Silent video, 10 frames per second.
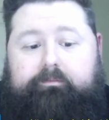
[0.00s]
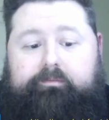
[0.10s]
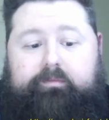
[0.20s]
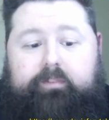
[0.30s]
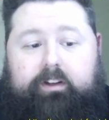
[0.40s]

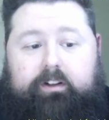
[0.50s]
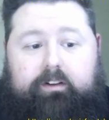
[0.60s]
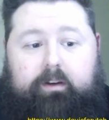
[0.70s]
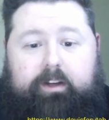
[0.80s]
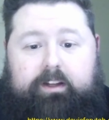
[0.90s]

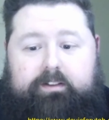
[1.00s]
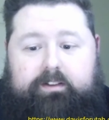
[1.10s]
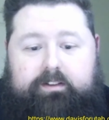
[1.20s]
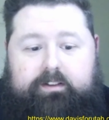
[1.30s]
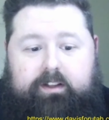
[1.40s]

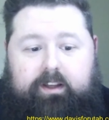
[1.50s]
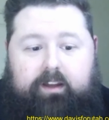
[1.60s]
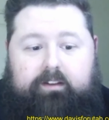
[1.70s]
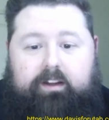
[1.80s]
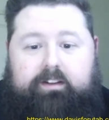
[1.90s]

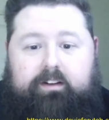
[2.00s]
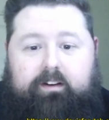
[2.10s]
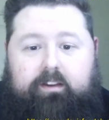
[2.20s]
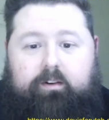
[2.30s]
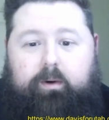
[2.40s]
it's
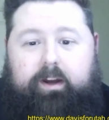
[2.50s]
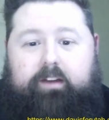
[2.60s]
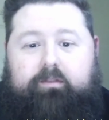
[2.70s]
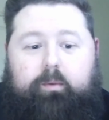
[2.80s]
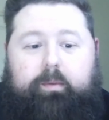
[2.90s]
another way
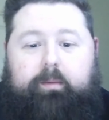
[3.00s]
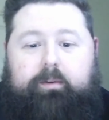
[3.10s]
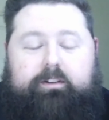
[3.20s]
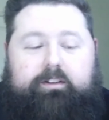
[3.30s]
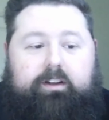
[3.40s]
for people
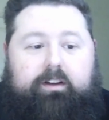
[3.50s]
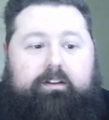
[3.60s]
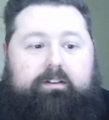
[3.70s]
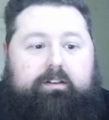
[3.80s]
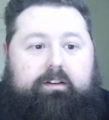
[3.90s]
to
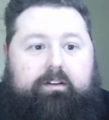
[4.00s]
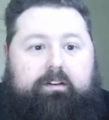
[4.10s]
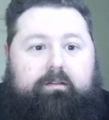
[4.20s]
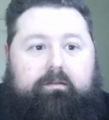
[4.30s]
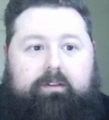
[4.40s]

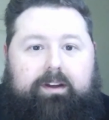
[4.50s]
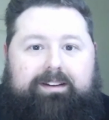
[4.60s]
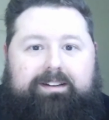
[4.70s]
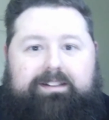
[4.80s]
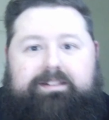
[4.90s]

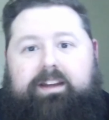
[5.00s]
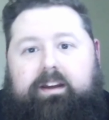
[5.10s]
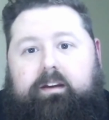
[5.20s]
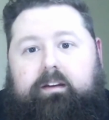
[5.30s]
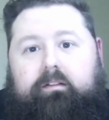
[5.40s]

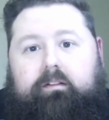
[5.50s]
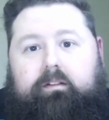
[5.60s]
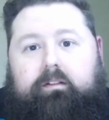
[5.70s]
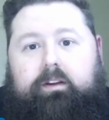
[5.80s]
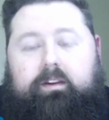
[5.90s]
see
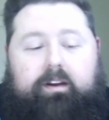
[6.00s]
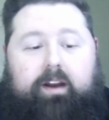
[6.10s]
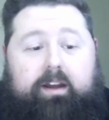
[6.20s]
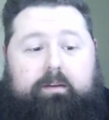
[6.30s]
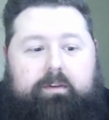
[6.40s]
that
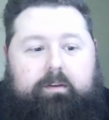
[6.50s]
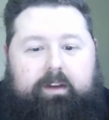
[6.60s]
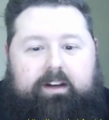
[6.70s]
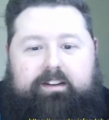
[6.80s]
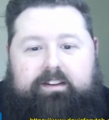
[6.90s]
I am
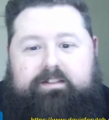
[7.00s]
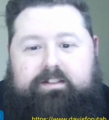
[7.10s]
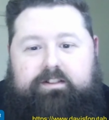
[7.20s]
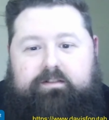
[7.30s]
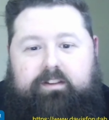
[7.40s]
committed to these
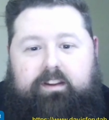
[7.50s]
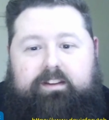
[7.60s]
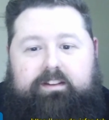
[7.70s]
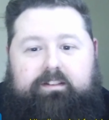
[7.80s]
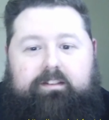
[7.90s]
issues. That
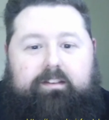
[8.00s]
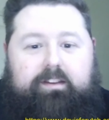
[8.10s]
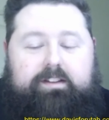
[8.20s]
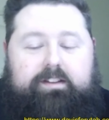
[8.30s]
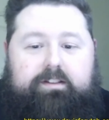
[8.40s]
this
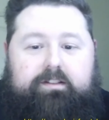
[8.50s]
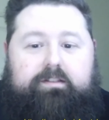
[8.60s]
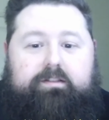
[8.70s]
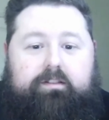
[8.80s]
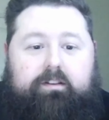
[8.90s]

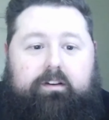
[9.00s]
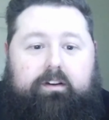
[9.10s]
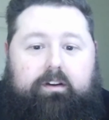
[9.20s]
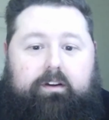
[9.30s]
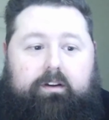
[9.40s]
is,
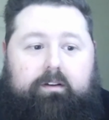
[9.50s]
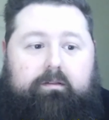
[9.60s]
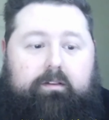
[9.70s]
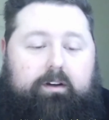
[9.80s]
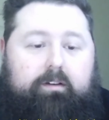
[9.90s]

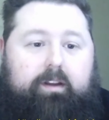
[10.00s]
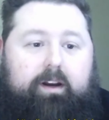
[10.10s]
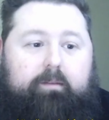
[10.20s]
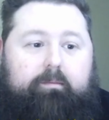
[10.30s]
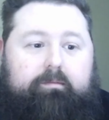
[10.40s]
that
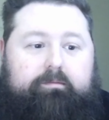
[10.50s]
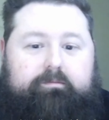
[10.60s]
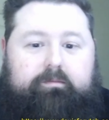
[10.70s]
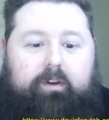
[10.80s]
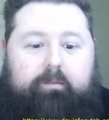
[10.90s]

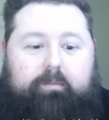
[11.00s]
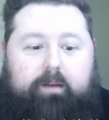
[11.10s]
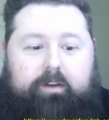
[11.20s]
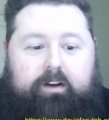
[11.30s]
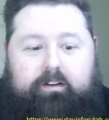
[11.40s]
I'm
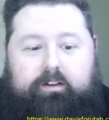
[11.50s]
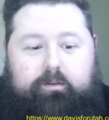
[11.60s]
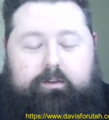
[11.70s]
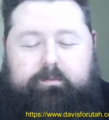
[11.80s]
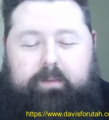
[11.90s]
here to do
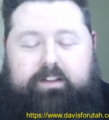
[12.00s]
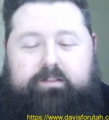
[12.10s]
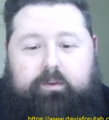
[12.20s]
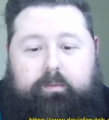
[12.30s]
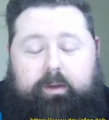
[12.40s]
what's best
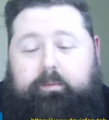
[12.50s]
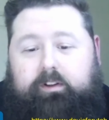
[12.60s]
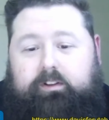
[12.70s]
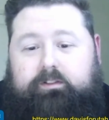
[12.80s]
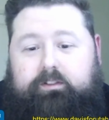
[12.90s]
for
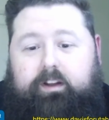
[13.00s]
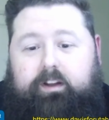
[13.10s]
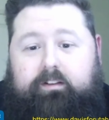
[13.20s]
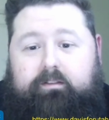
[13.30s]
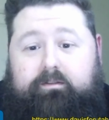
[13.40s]
people. And